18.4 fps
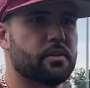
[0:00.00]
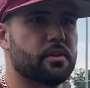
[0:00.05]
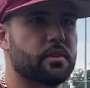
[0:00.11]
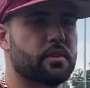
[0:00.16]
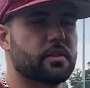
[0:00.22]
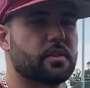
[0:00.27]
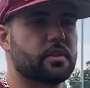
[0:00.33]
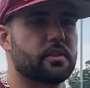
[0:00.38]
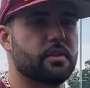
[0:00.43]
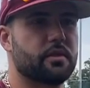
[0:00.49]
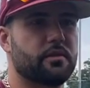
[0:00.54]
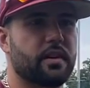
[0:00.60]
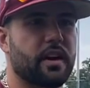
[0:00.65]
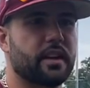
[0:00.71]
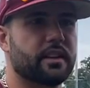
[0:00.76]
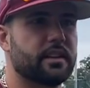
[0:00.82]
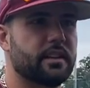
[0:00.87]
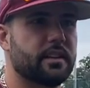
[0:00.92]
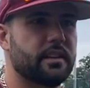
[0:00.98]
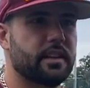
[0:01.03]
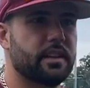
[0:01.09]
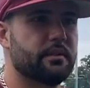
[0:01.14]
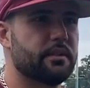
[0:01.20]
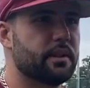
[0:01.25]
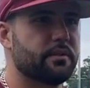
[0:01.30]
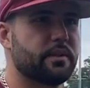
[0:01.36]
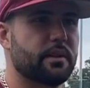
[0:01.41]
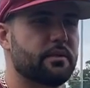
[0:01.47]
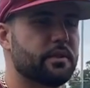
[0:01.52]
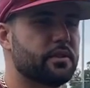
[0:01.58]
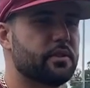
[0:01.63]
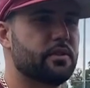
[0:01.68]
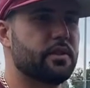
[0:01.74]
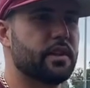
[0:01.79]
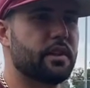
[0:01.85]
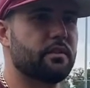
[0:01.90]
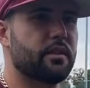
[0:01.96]
Just the fact that even if
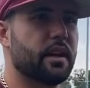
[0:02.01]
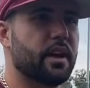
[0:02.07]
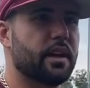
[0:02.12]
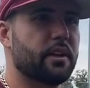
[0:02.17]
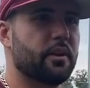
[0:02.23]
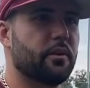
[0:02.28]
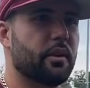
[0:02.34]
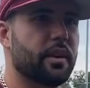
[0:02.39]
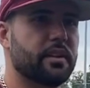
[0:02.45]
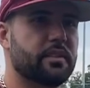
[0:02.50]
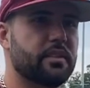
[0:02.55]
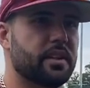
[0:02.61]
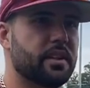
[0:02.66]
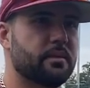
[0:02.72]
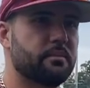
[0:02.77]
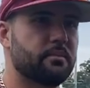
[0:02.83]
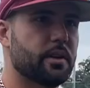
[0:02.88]
FSU never had a great team,